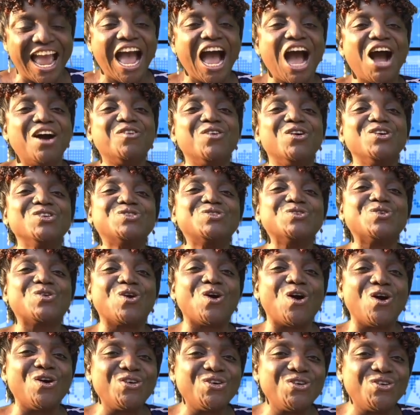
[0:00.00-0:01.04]
I want to
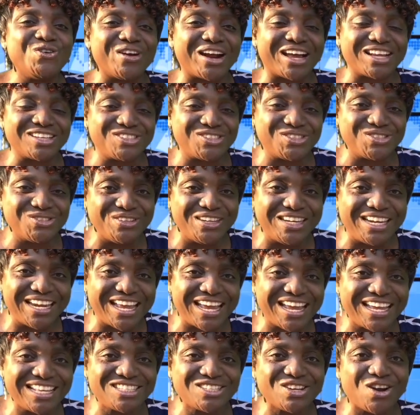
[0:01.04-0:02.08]

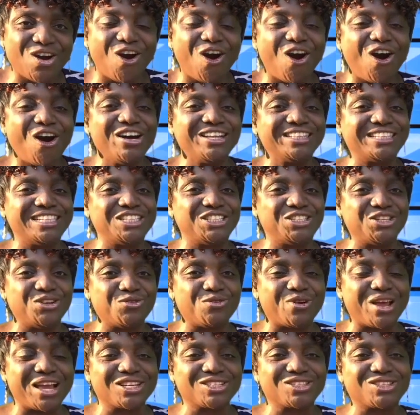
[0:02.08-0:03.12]
congratulate all the
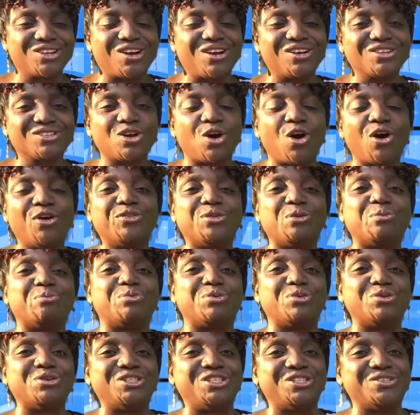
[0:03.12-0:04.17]
directors, all the
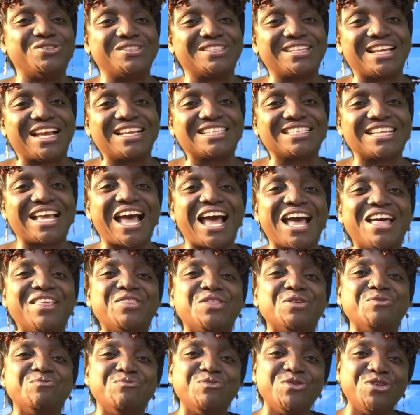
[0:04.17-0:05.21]
producers, and
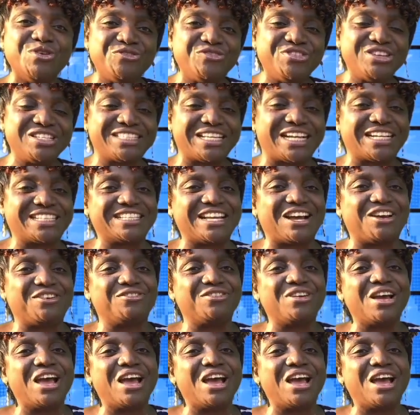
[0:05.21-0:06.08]
the movies that have